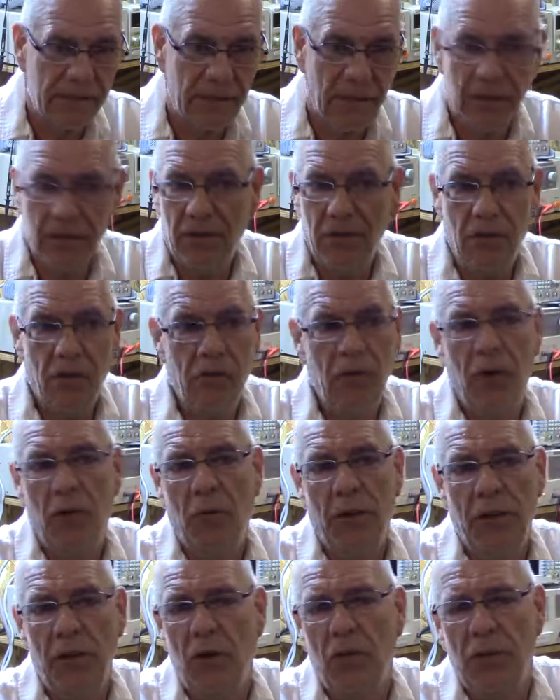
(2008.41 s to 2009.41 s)
I don't know. No
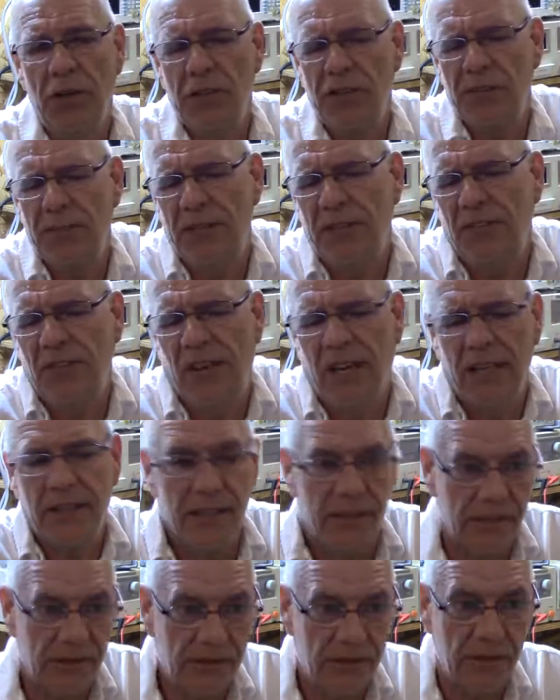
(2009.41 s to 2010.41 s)
one knows what the speed of light
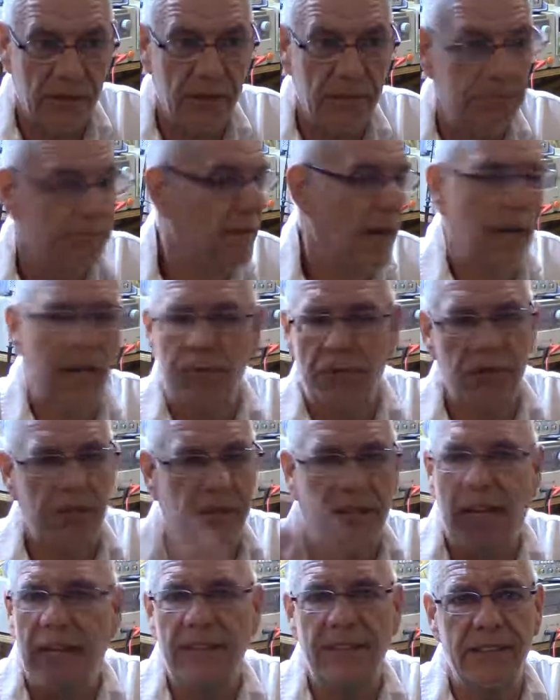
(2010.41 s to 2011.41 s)
is. So I'm just
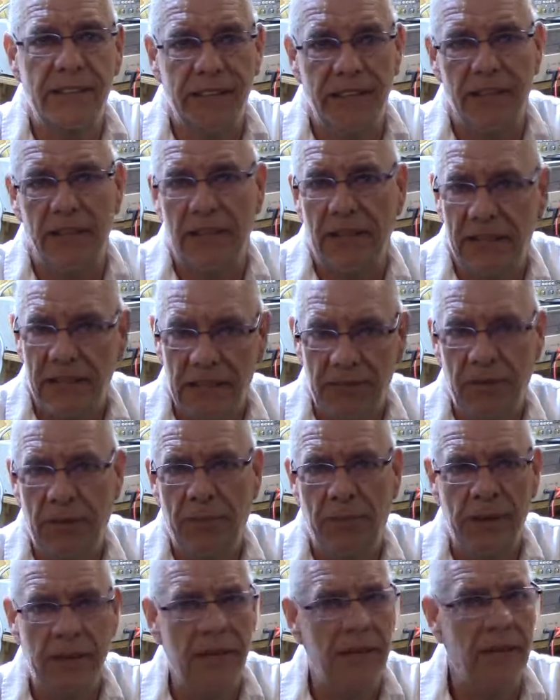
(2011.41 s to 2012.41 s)
guessing here, like
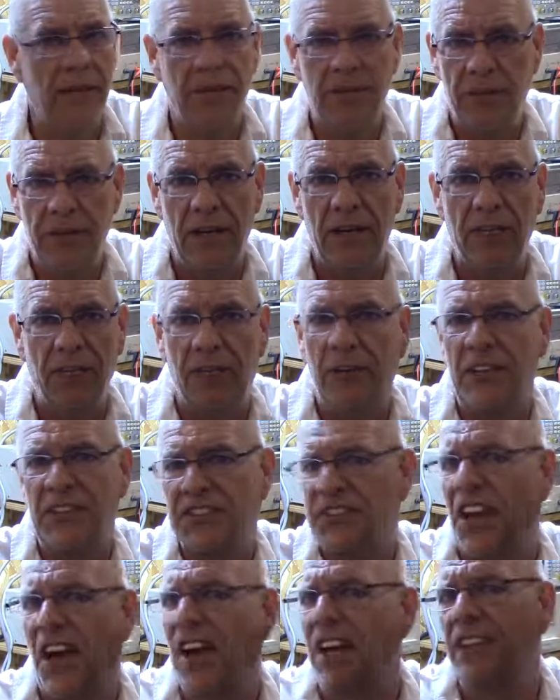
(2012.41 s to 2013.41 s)
every
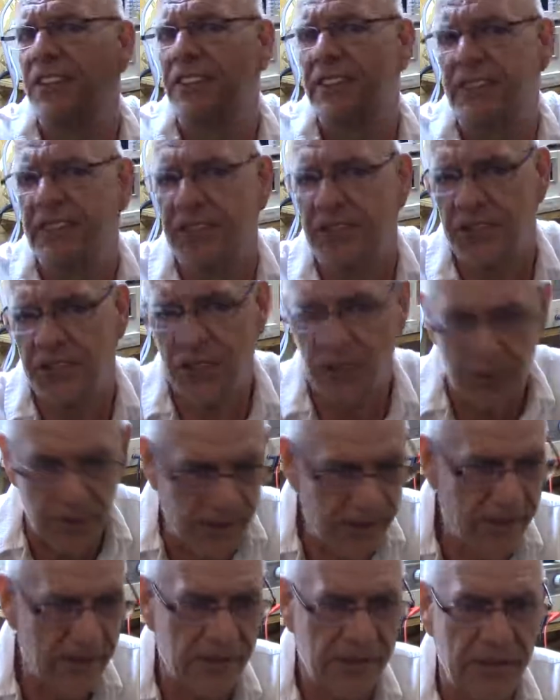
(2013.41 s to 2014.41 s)
scientist is
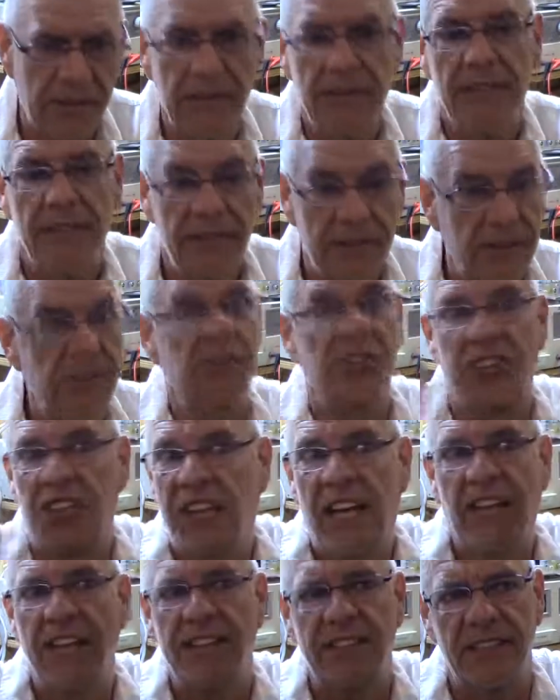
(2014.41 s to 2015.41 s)
doing, is
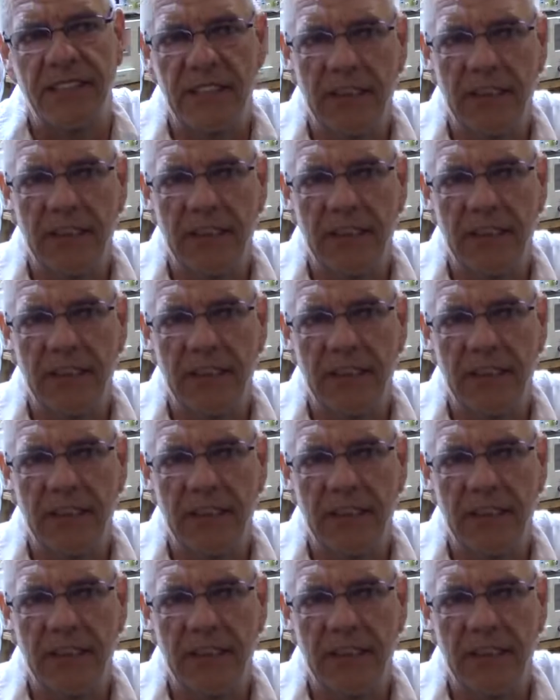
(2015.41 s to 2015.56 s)
guessing.